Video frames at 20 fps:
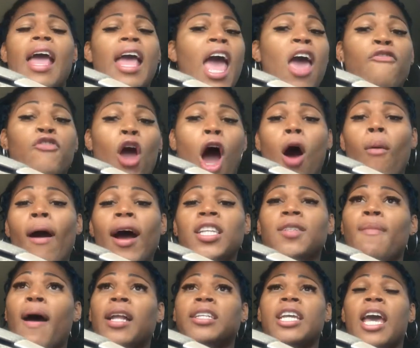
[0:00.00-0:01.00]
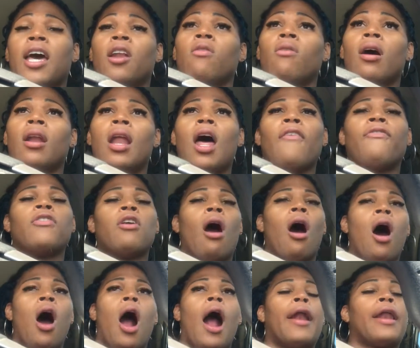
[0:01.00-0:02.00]
If y'all watch my channel enough,
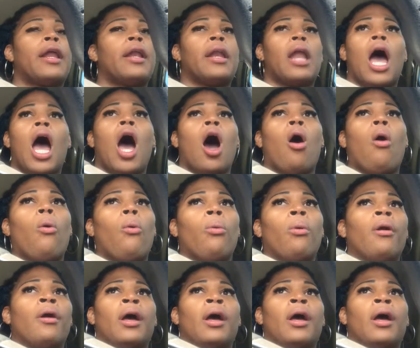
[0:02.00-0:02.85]
y'all already know.